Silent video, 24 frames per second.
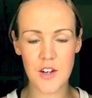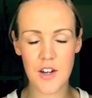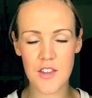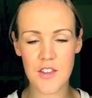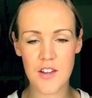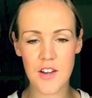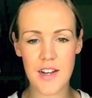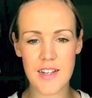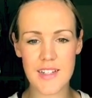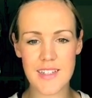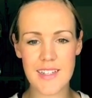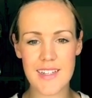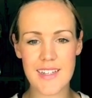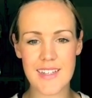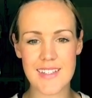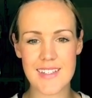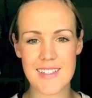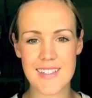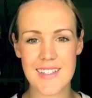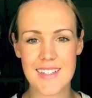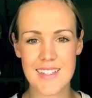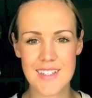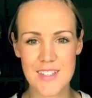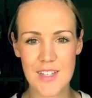or other ideas.
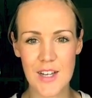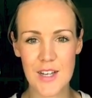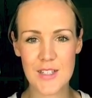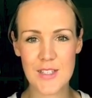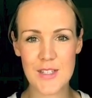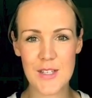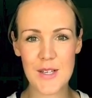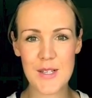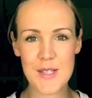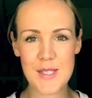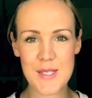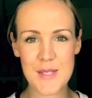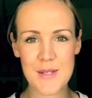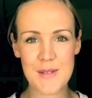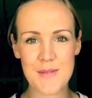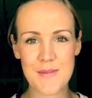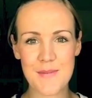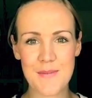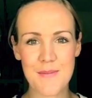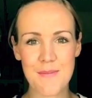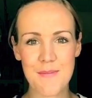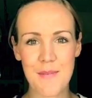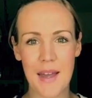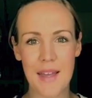Talk to y'all
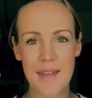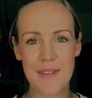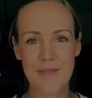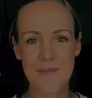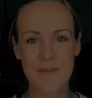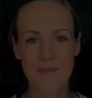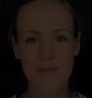soon, bye.